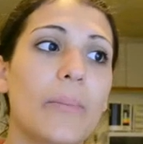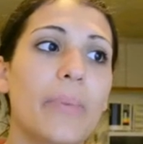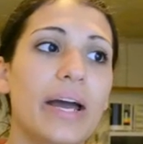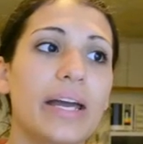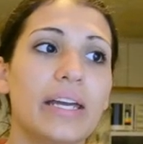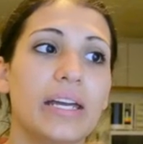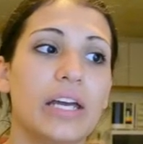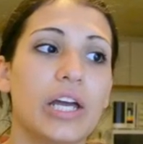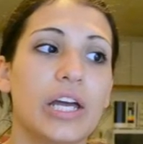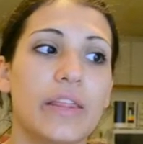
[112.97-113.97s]
But
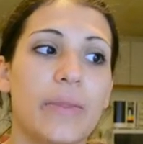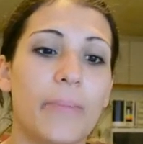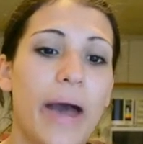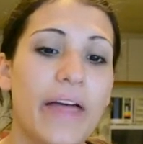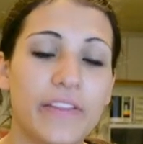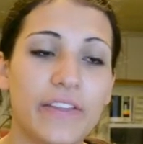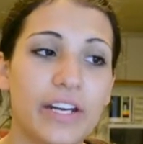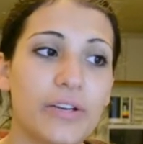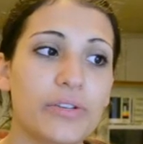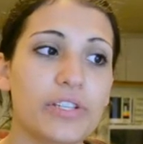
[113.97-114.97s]
the bad thing that I
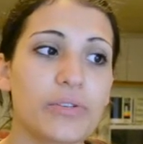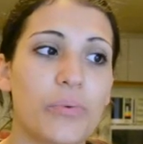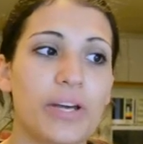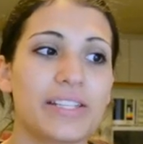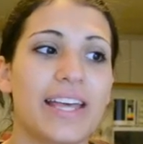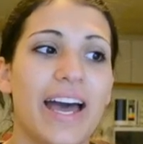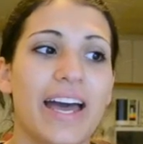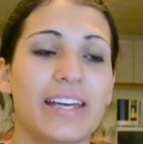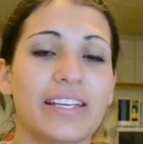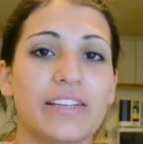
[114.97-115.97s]
noticed was
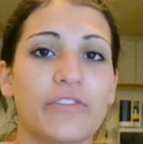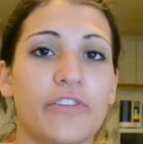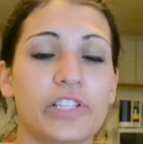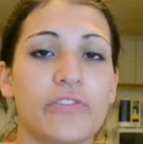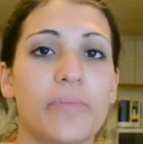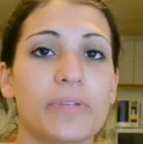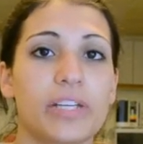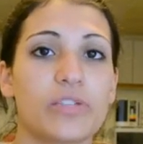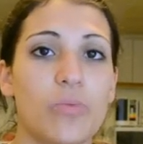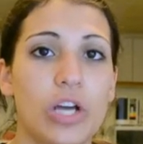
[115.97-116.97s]
that, first of all,
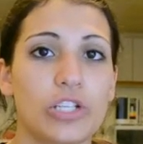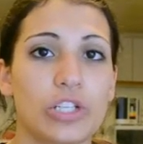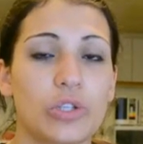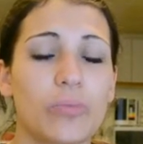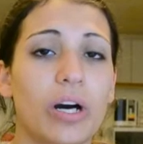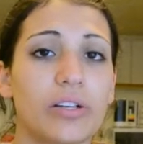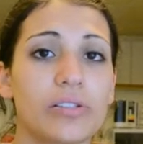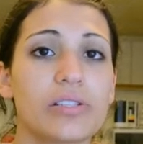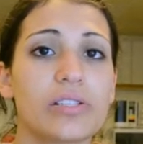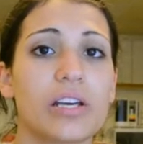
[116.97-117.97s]
besides washing two
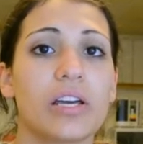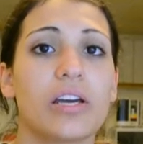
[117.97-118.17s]
bottles,